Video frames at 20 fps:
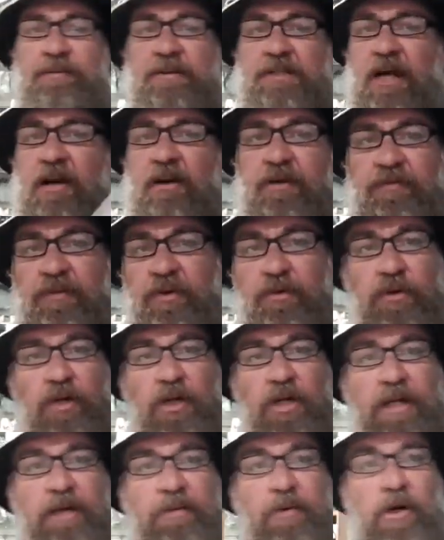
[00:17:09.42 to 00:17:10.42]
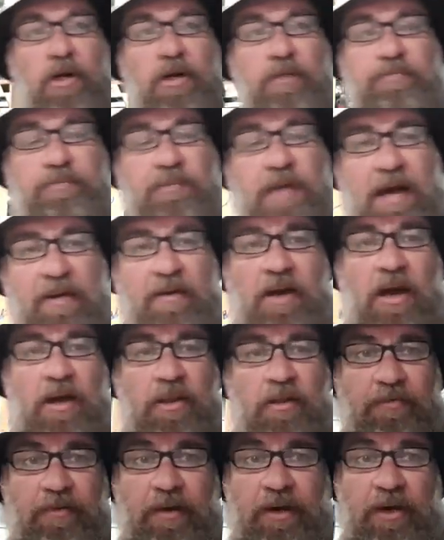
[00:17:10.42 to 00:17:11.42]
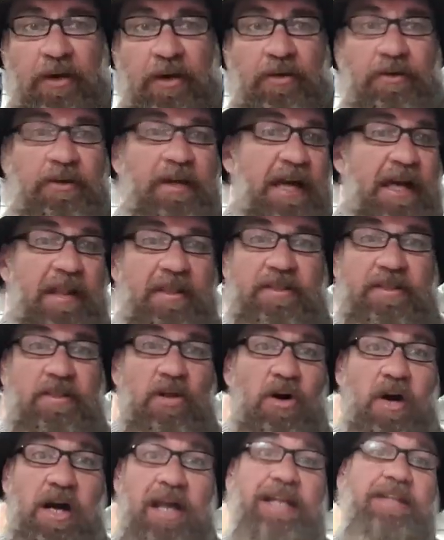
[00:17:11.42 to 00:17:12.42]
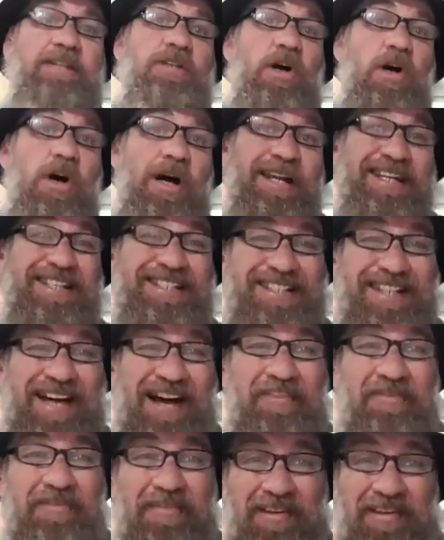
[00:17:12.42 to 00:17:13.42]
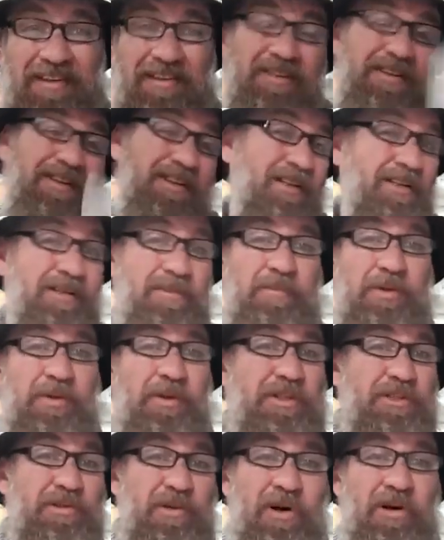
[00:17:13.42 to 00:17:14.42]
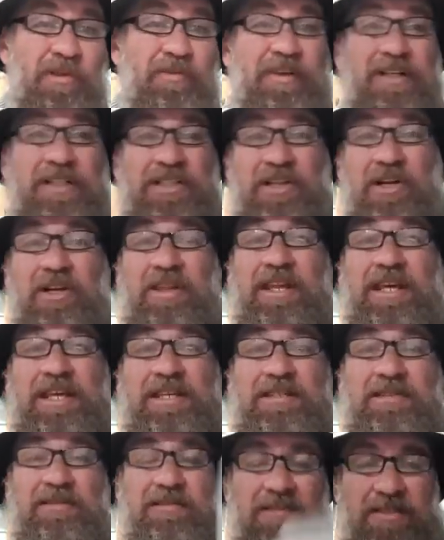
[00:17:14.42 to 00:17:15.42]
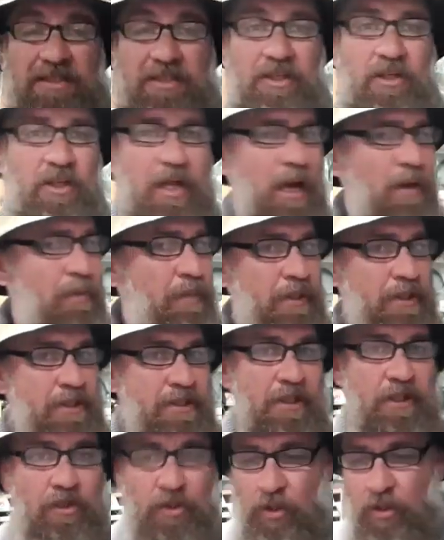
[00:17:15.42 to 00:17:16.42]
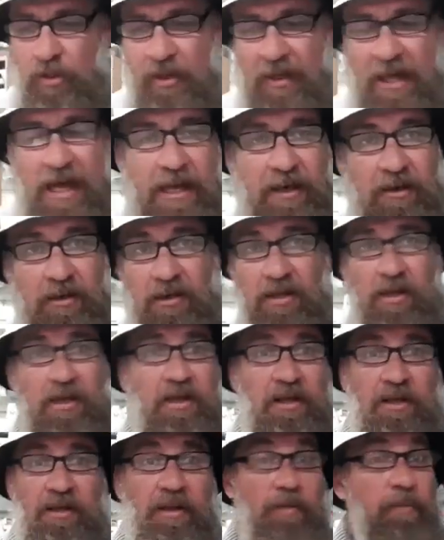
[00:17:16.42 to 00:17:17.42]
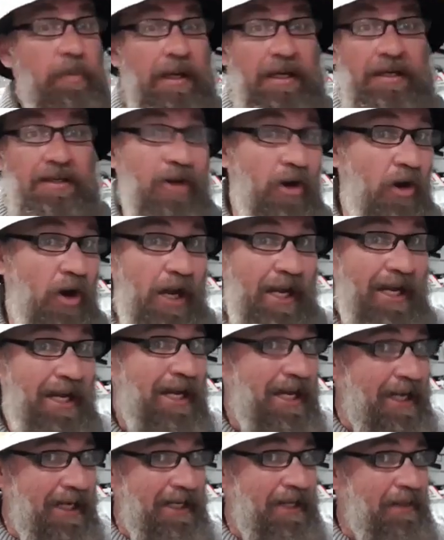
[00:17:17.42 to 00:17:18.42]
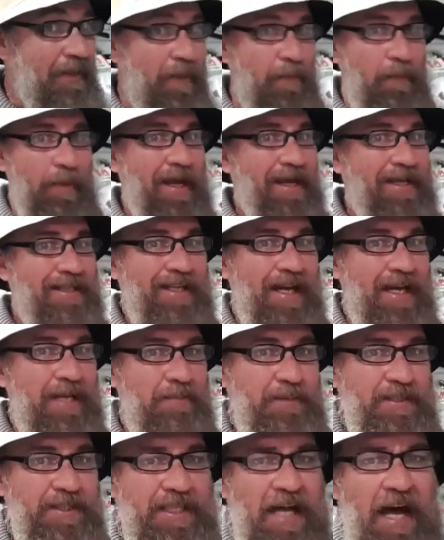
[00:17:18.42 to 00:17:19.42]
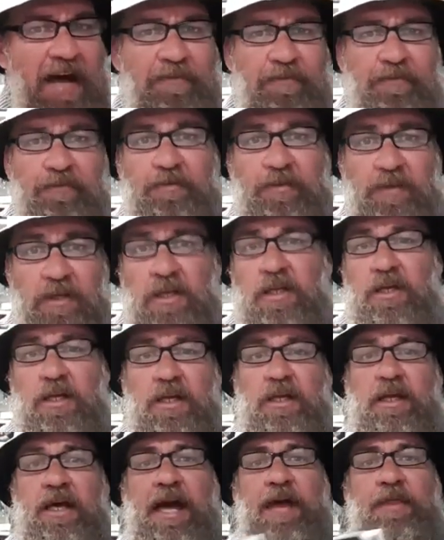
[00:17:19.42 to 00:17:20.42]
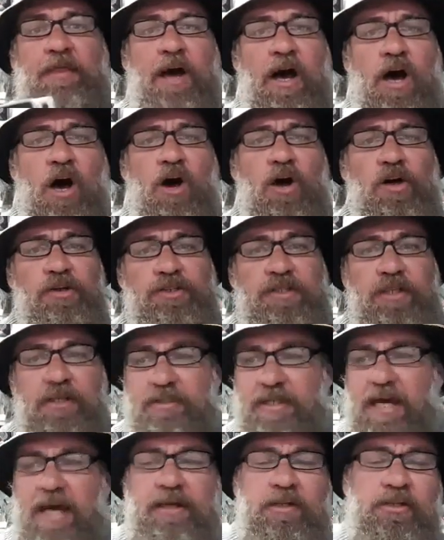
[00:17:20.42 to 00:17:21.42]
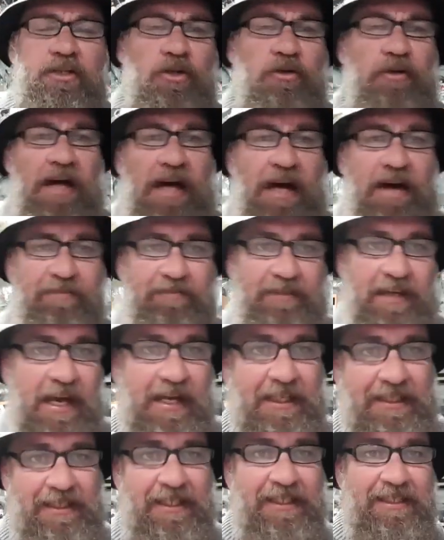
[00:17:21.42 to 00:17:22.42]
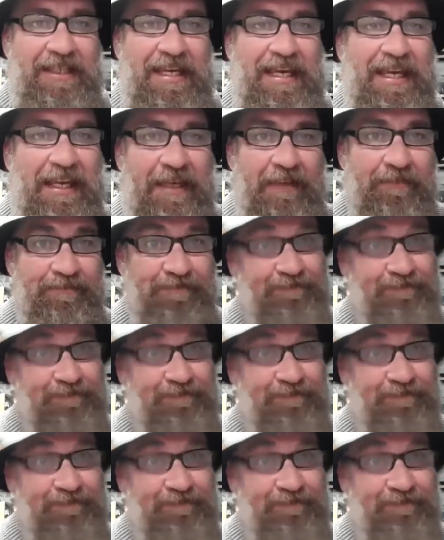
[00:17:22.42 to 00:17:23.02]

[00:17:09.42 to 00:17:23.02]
So if you really want to narrow the field and get the tiny stuff, put a 12-inch on this. Still opens the door to that. The big 19 and the big deep stuff and the holes that take 2.5 days to dig.